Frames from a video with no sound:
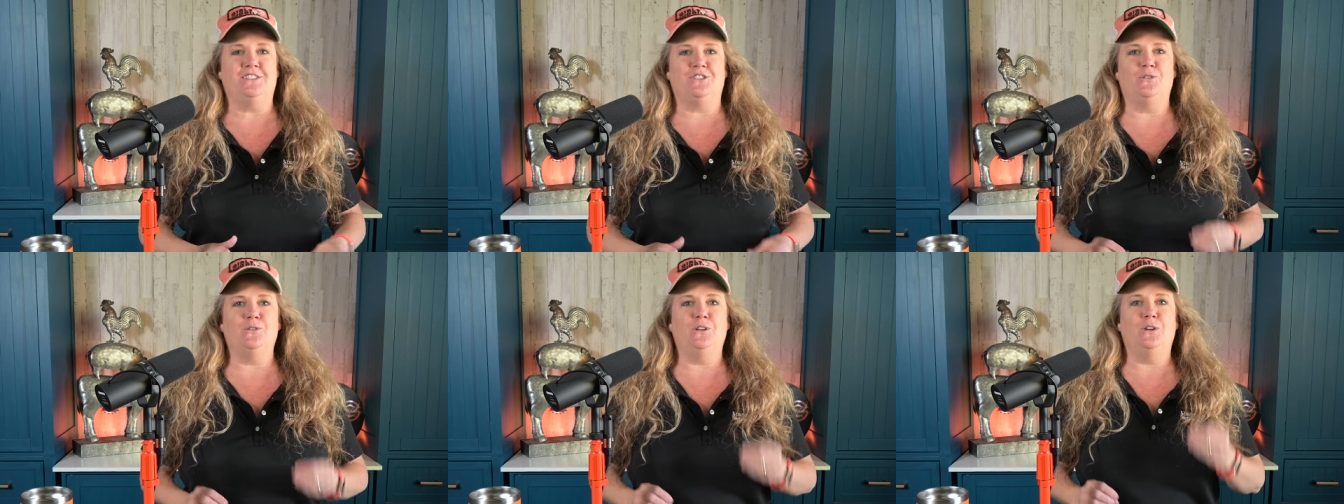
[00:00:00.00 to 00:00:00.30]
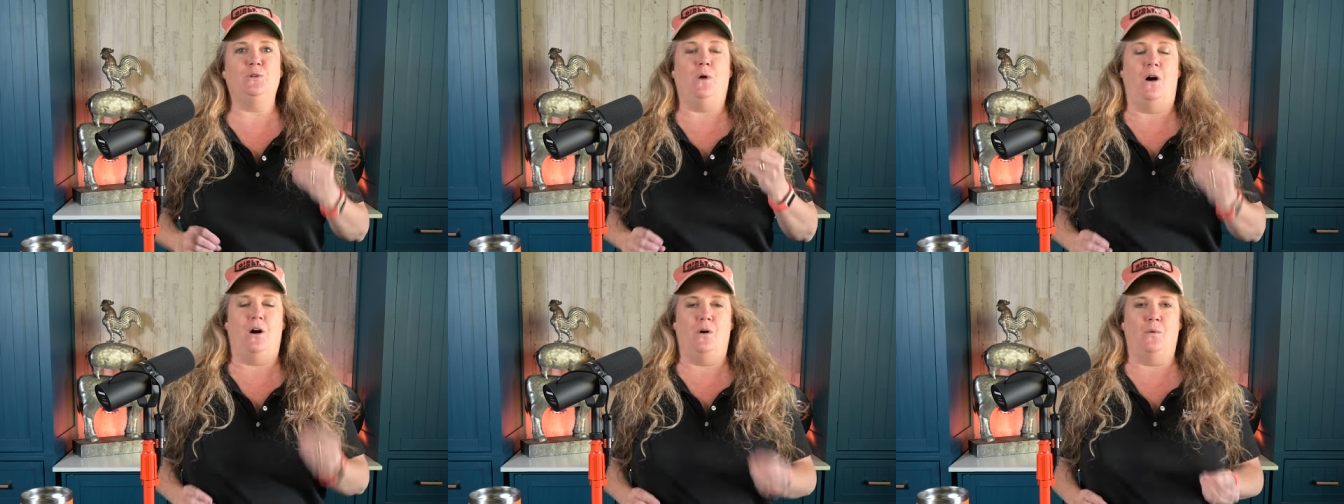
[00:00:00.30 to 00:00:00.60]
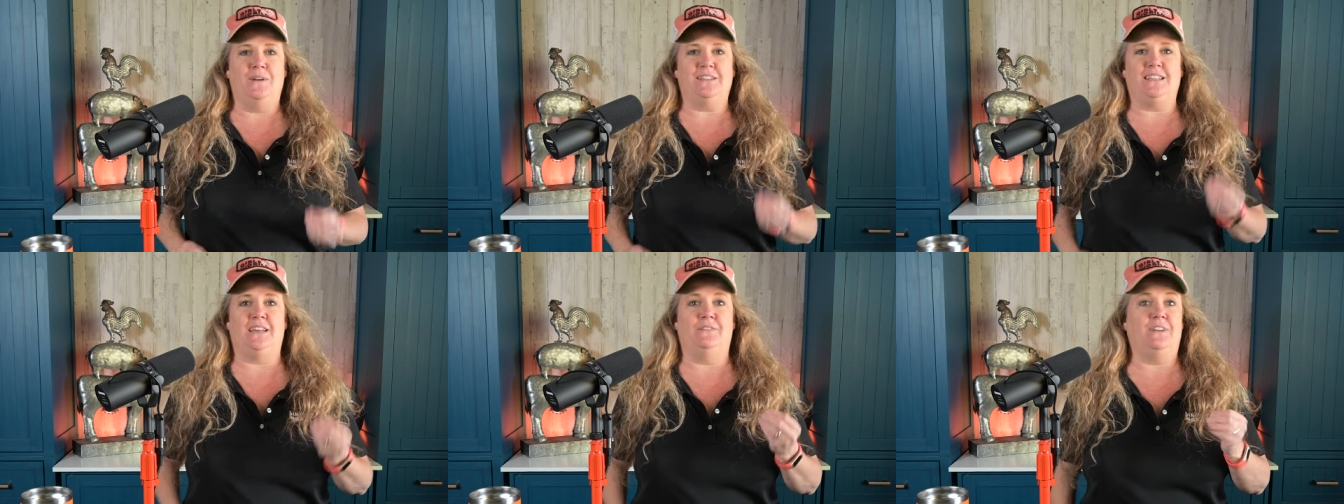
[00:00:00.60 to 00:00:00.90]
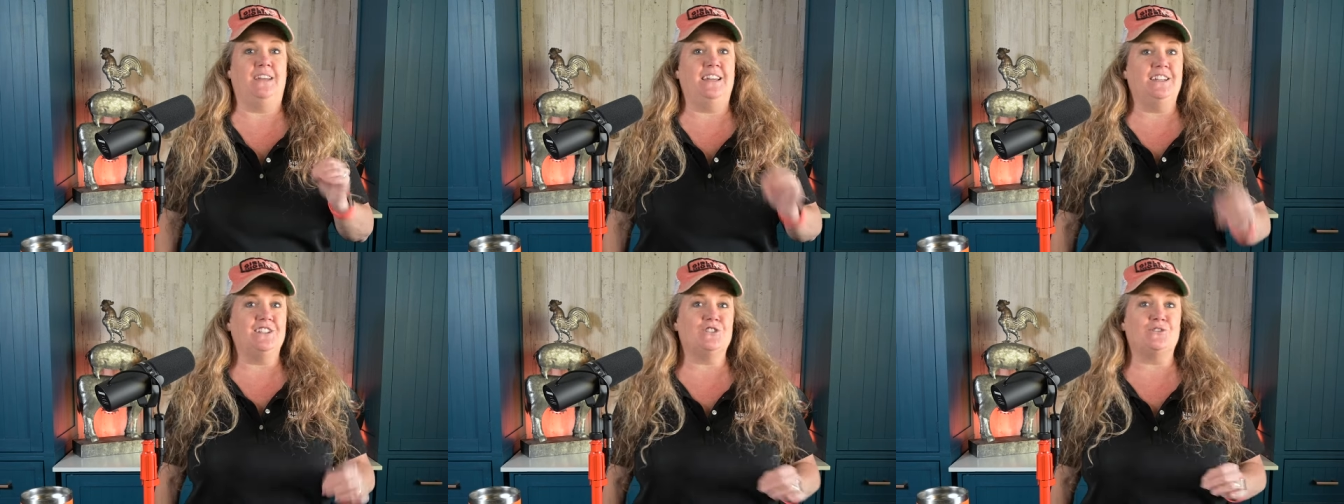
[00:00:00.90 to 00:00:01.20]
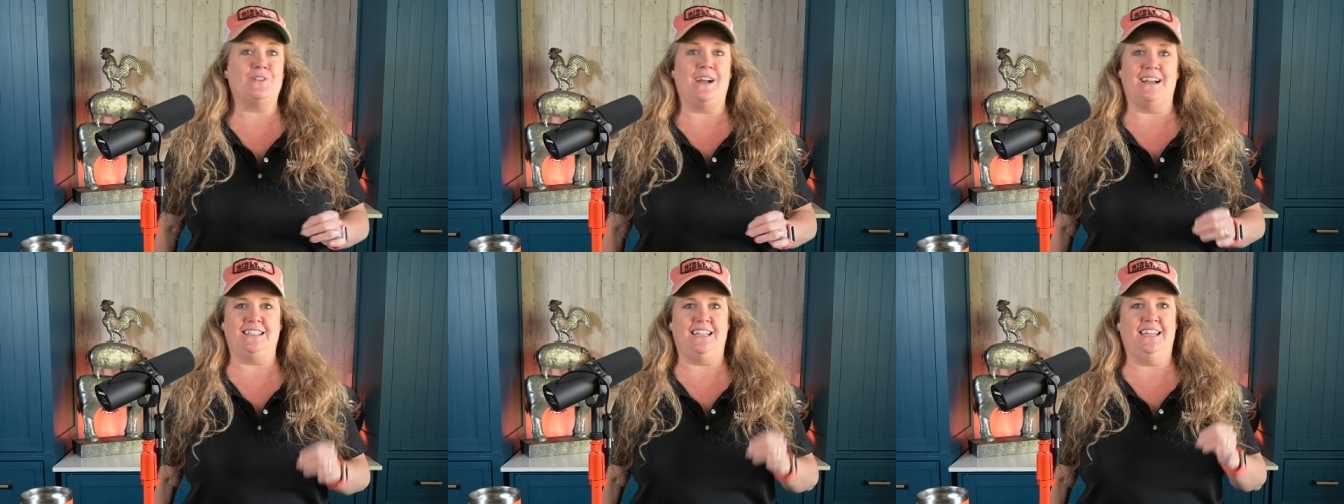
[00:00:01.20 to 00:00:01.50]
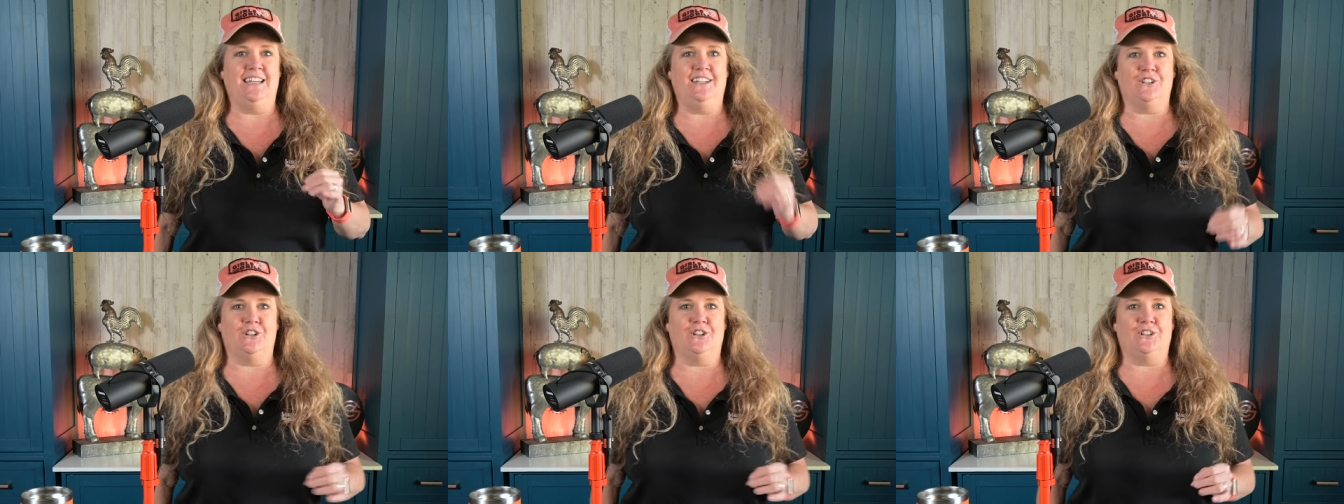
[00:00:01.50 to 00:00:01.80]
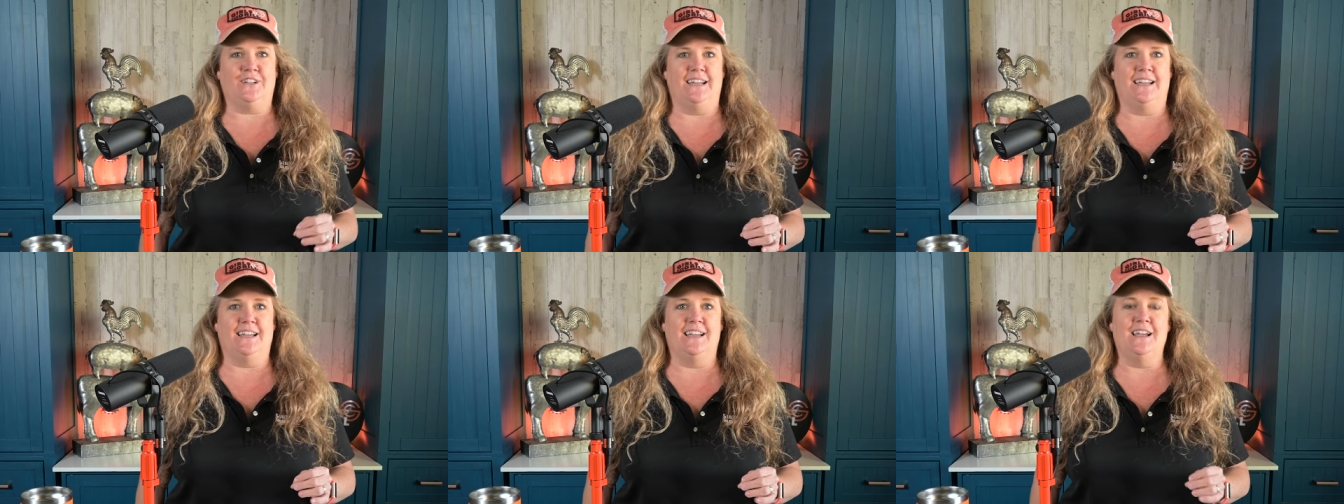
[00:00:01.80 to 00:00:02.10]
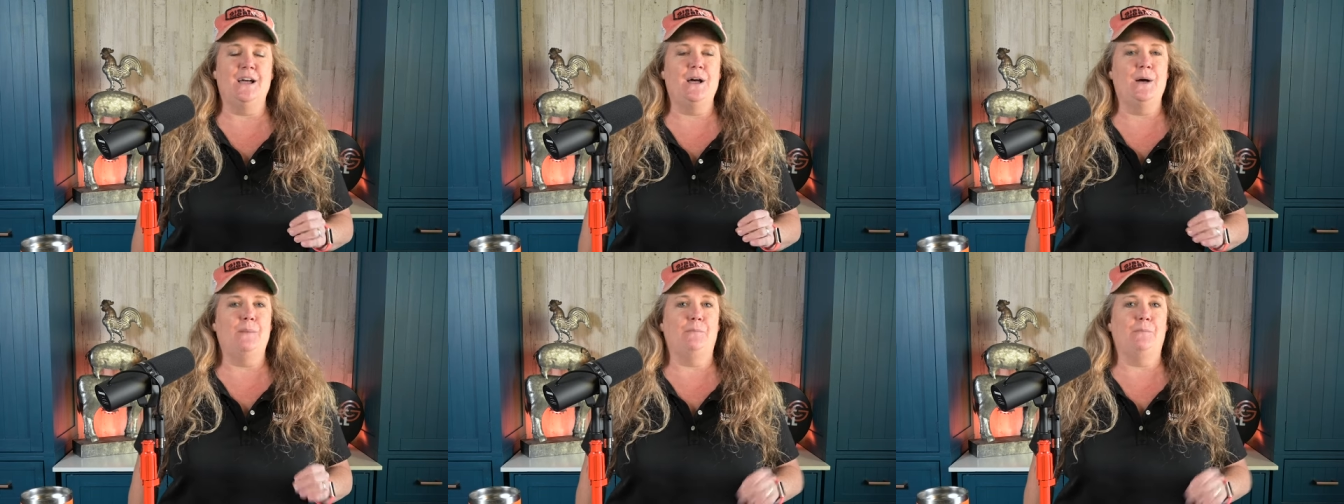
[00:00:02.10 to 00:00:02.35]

So you always have indirect heat cooking,